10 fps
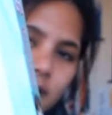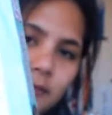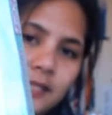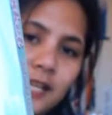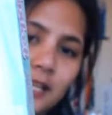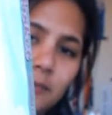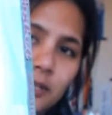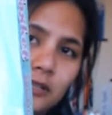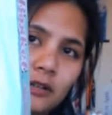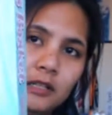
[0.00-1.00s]
there's some
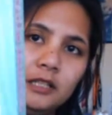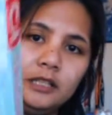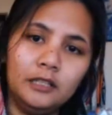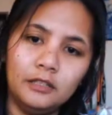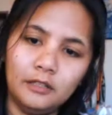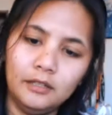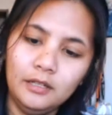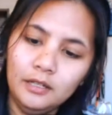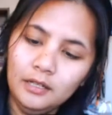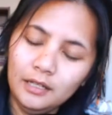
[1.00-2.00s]
taping on
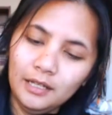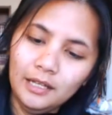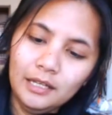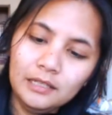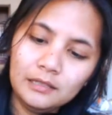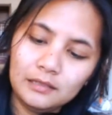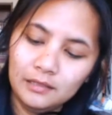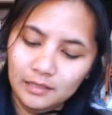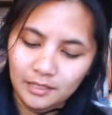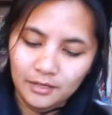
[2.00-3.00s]
here. Uh,
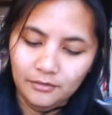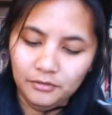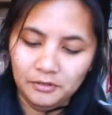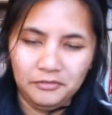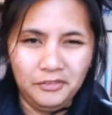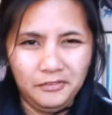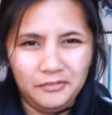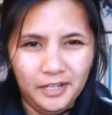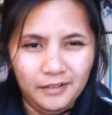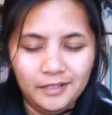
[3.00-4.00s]
it's for
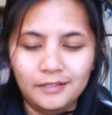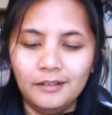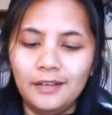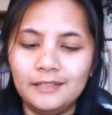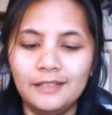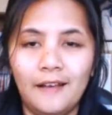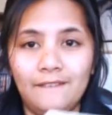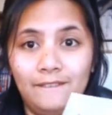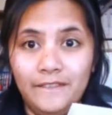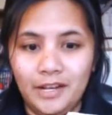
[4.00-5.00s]
for very good, it's
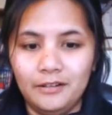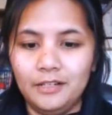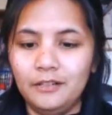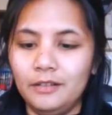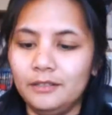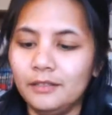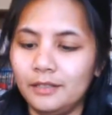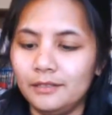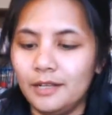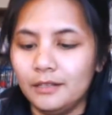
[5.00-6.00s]
not very good.
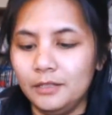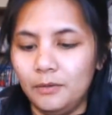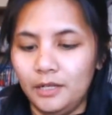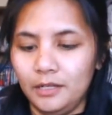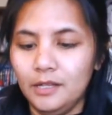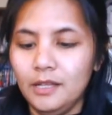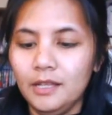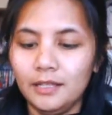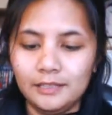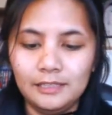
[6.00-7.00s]
It's not exactly what I
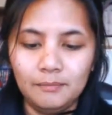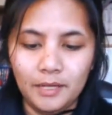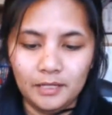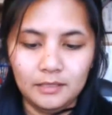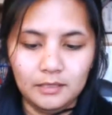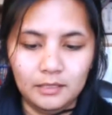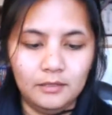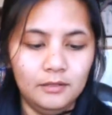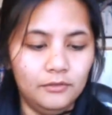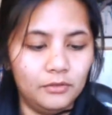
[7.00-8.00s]

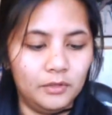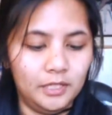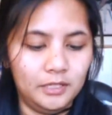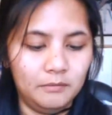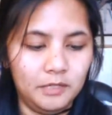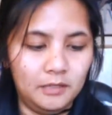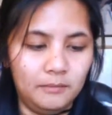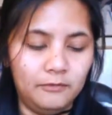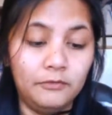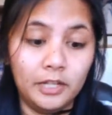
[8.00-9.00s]
expected for it to
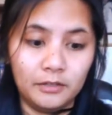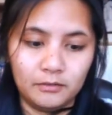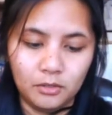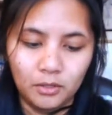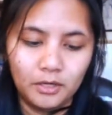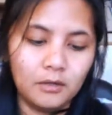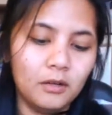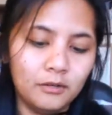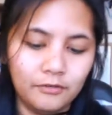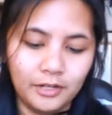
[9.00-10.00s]
be. a very
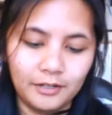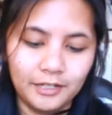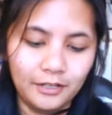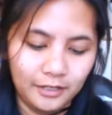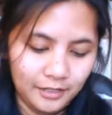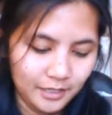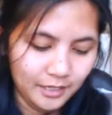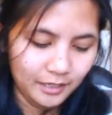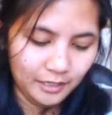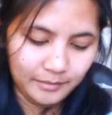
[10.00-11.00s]
quote unquote very
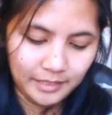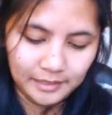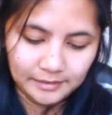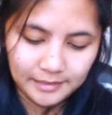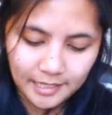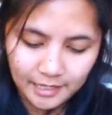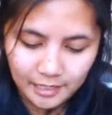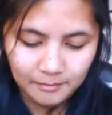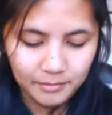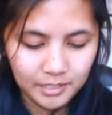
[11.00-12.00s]
good. Um, it has
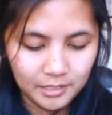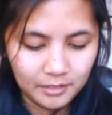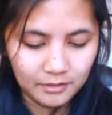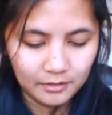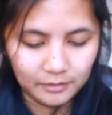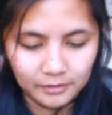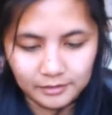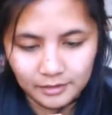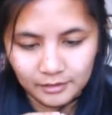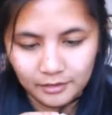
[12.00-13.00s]
tape here.
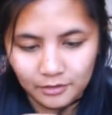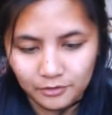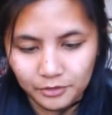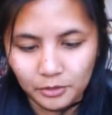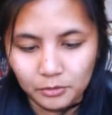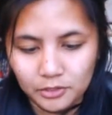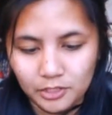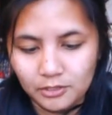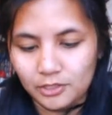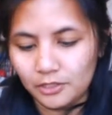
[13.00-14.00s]
It looks like the the
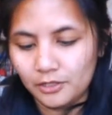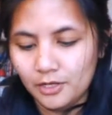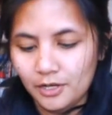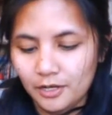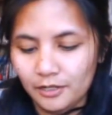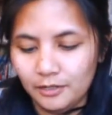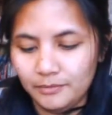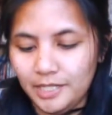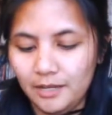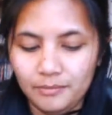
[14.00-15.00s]
old user
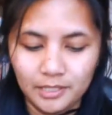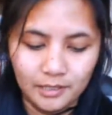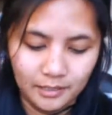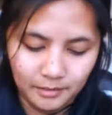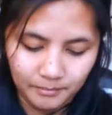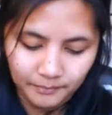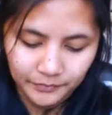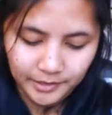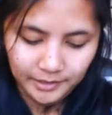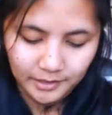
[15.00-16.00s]
um, taped it up,
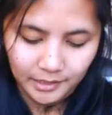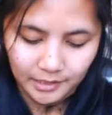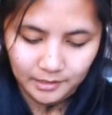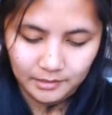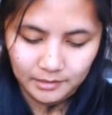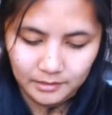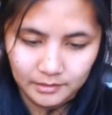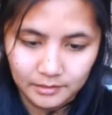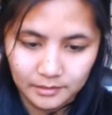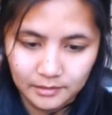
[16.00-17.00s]
and
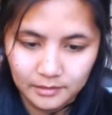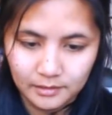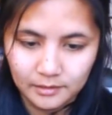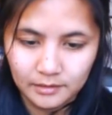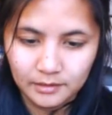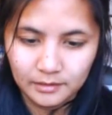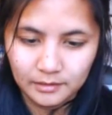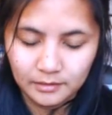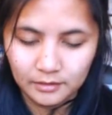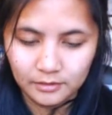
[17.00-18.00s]
uh,
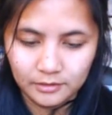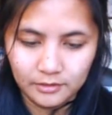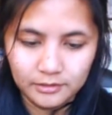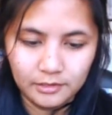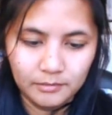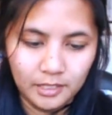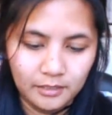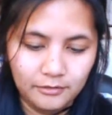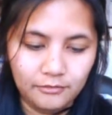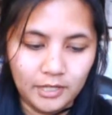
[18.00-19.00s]
there's there's some
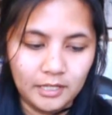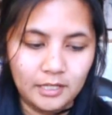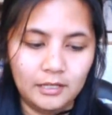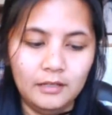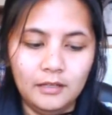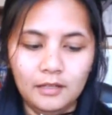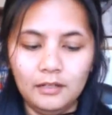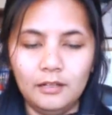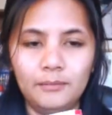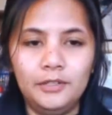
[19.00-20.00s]
kind of fading.
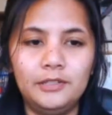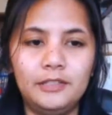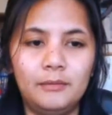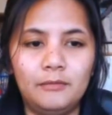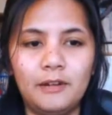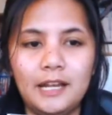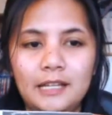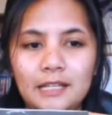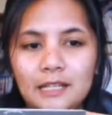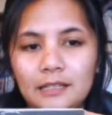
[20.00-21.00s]
Um, there's some
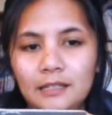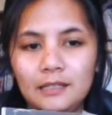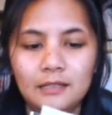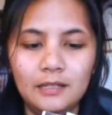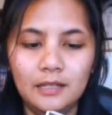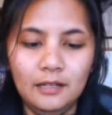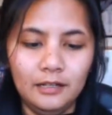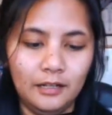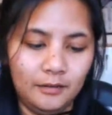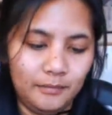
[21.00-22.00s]
writing in it.
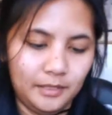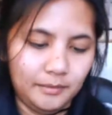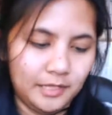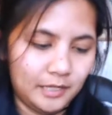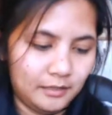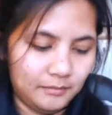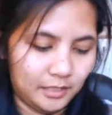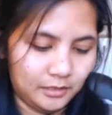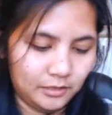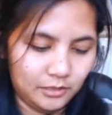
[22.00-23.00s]
Um, again,
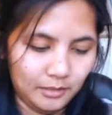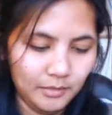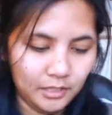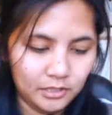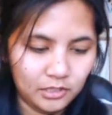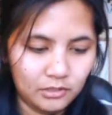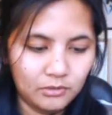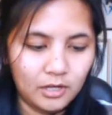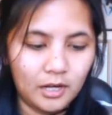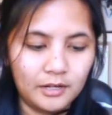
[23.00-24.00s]
I'm not I'm not
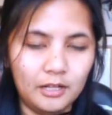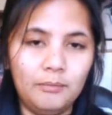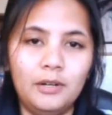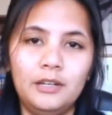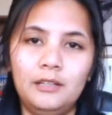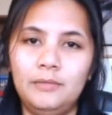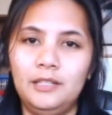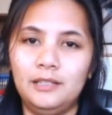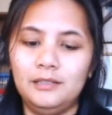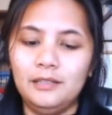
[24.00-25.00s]
too caught up on it
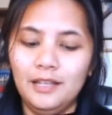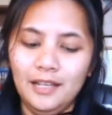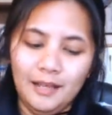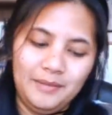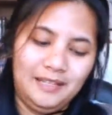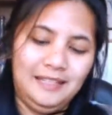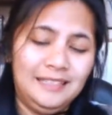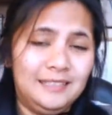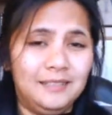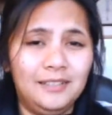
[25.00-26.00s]
because I mean it
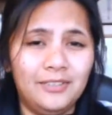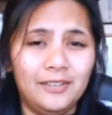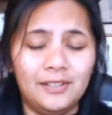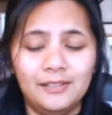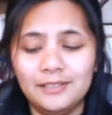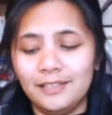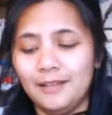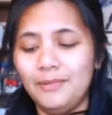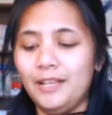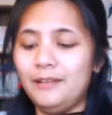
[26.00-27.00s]
is $35
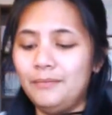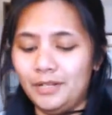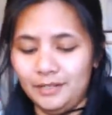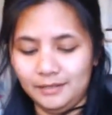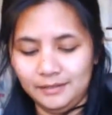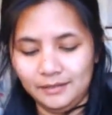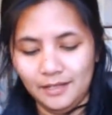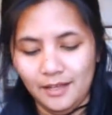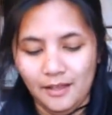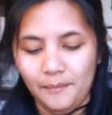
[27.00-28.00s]
that I paid, but
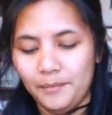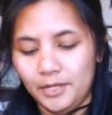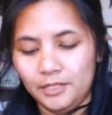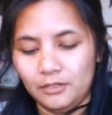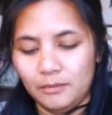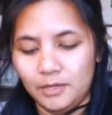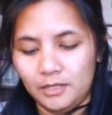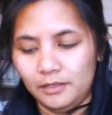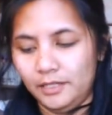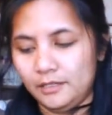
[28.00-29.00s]
it's but you know I'm
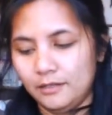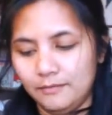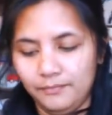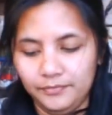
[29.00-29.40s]
not like